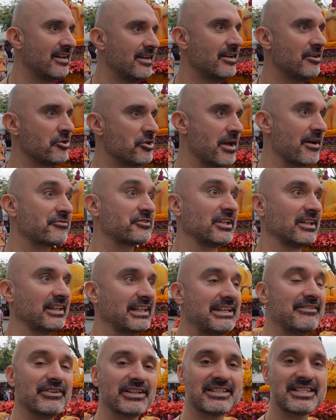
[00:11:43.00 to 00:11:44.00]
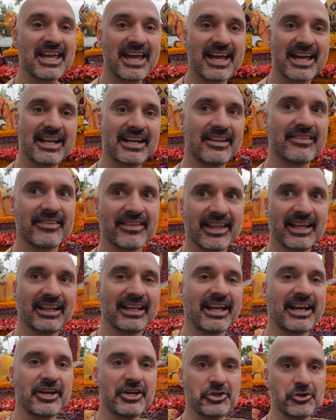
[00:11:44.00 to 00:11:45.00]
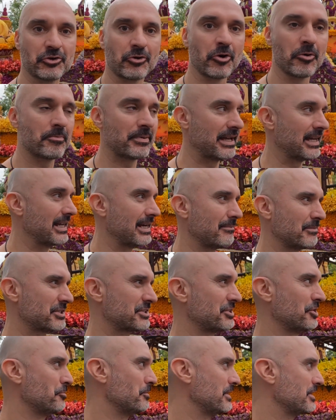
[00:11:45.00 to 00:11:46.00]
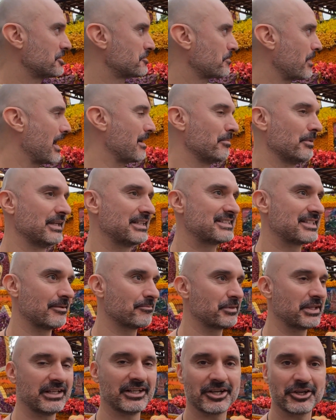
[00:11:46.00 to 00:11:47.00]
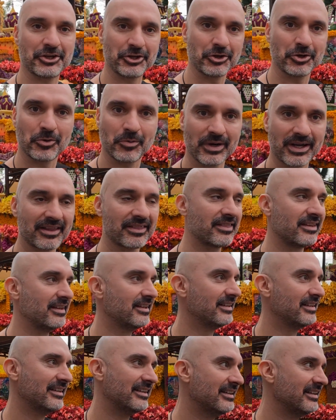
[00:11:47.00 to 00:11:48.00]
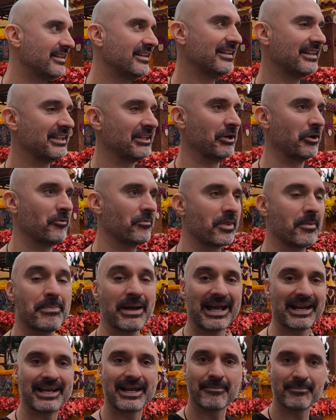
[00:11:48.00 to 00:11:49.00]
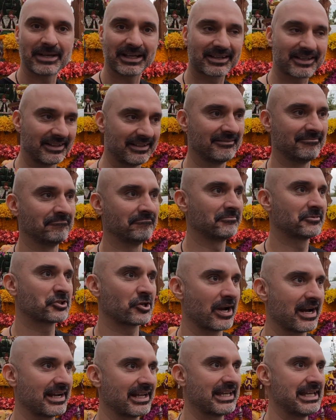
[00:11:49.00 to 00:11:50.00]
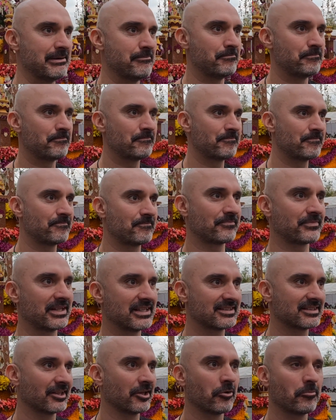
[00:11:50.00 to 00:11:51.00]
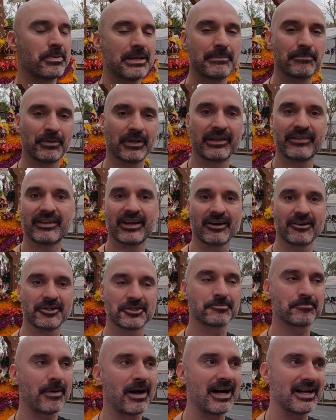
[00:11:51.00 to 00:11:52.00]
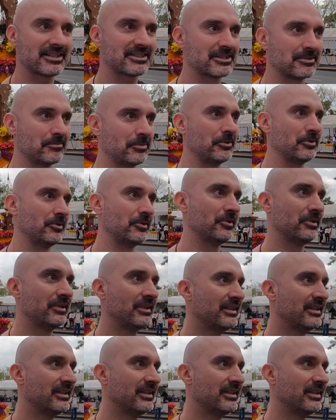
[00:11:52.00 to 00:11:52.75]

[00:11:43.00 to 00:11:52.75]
you have to leave at 10 and they let a new group in. I'm assuming it's probably something to do with, you know, the pandemic and trying to keep as little people in there as possible.